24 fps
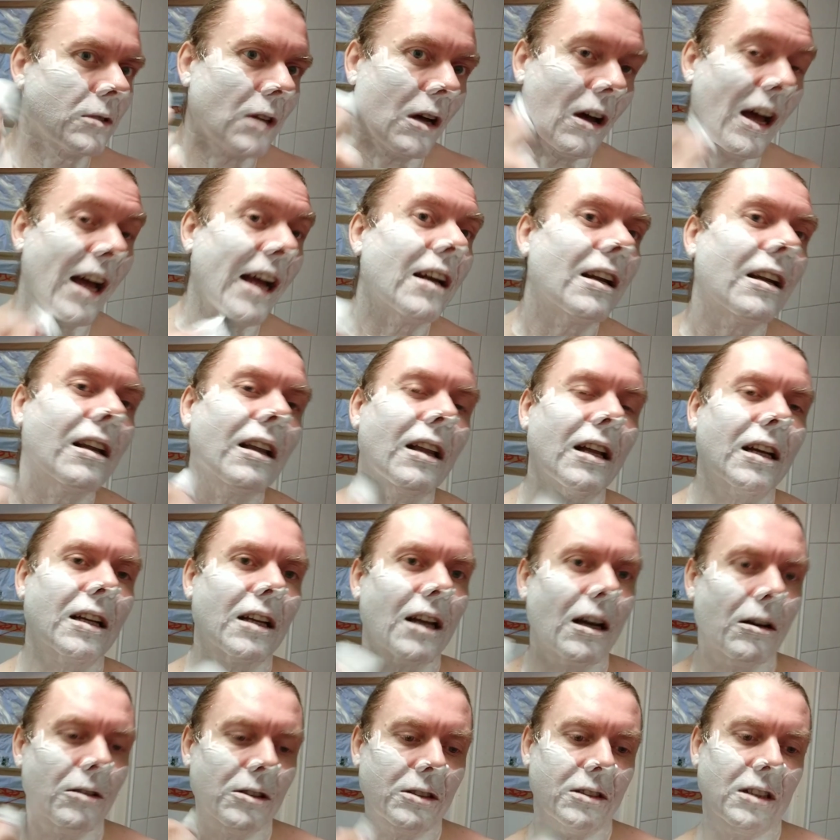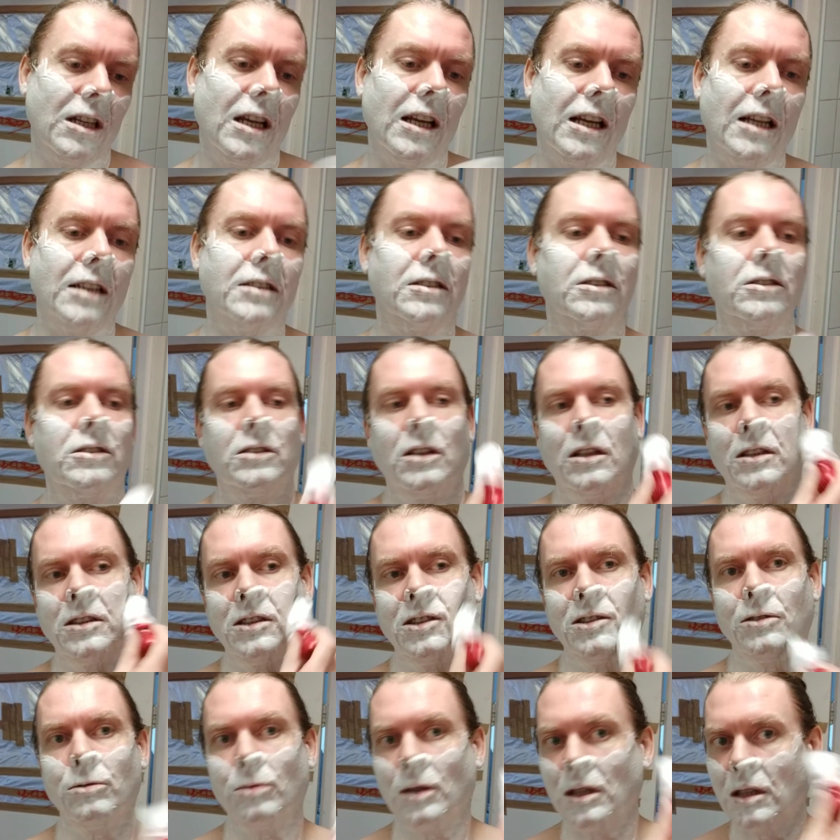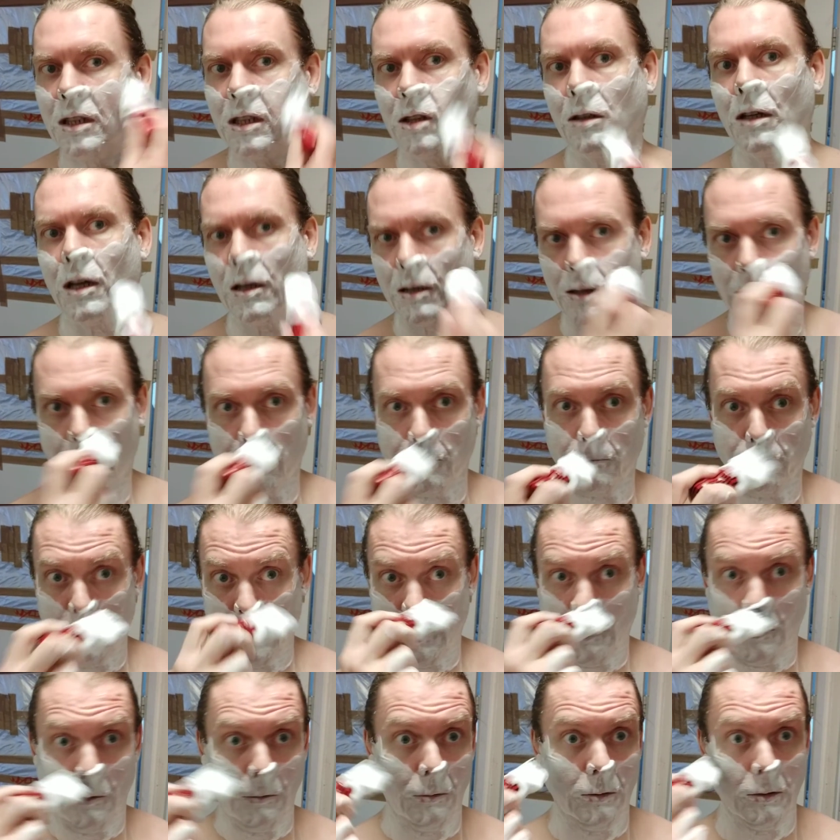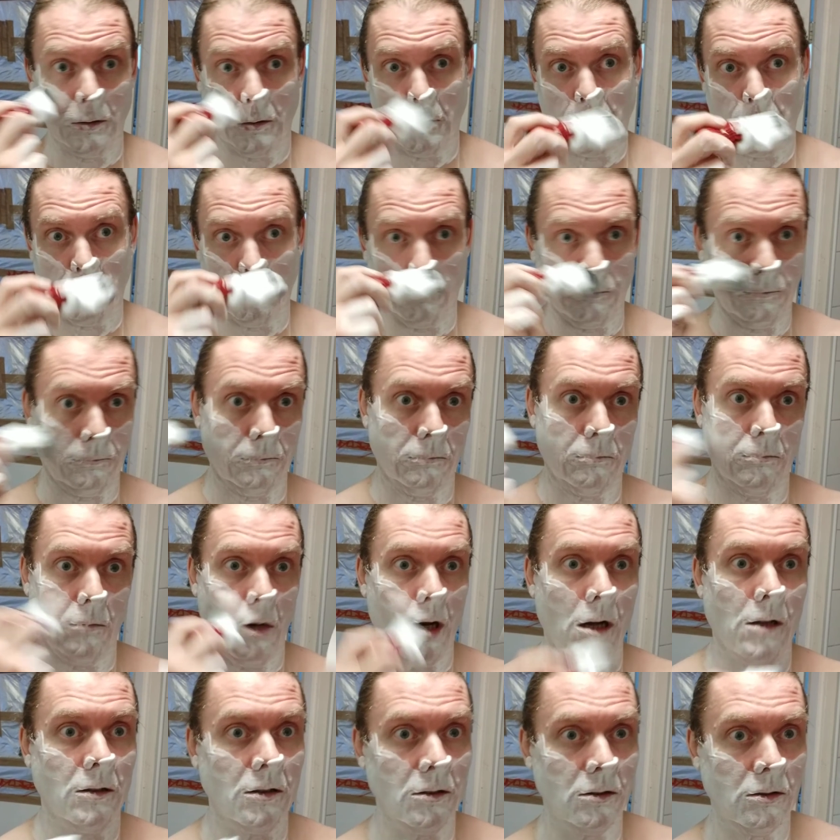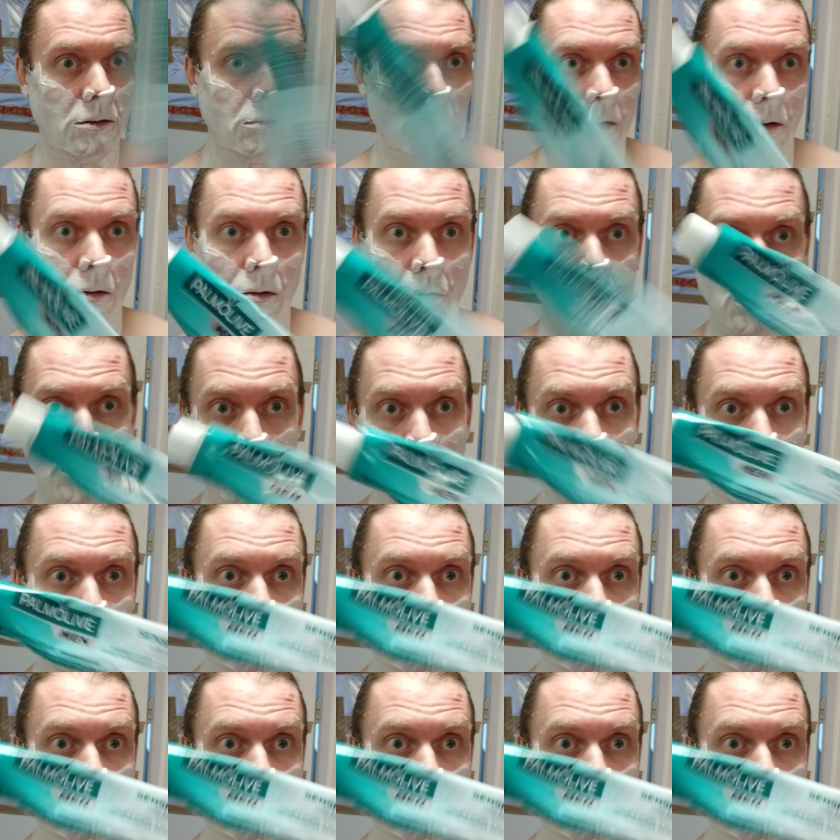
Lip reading: And like I was saying, it's such a sweet deal that I've been using it for months, so it